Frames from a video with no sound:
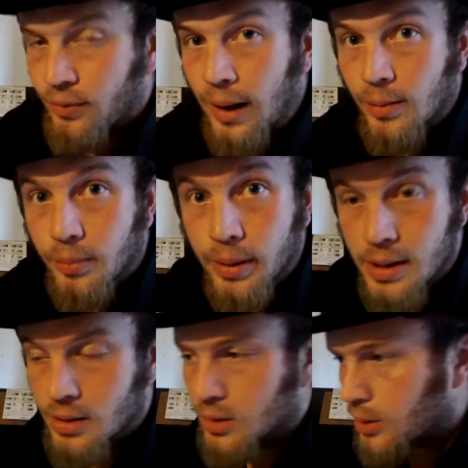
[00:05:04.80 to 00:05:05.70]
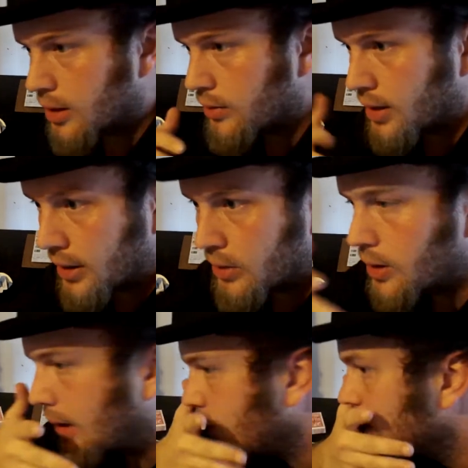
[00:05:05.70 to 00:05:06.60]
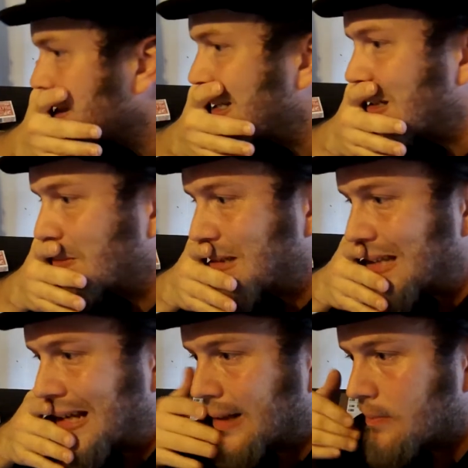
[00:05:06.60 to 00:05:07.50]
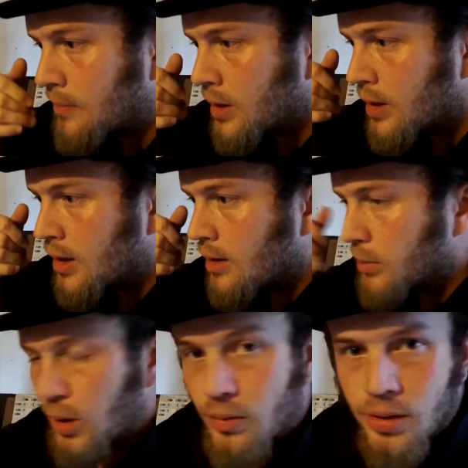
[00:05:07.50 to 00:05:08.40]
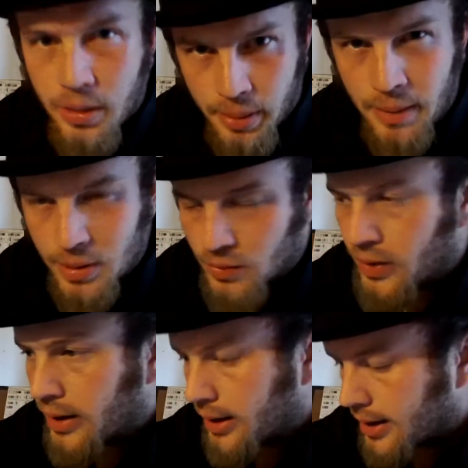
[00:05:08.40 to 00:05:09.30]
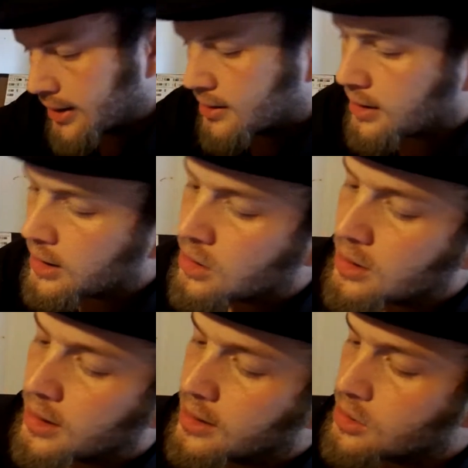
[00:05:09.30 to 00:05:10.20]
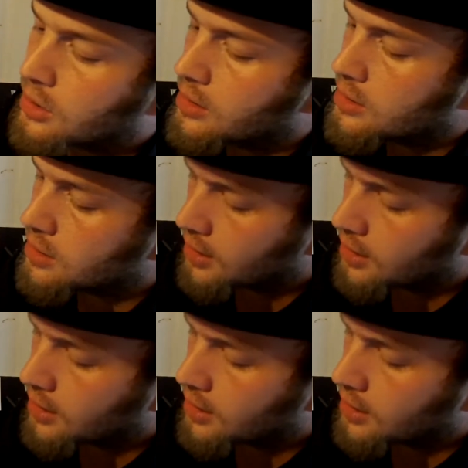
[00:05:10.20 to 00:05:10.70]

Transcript: fountain pens or whatever. I don't know how it would stand up to that. But overall the paper is very nice, and each of the inserts,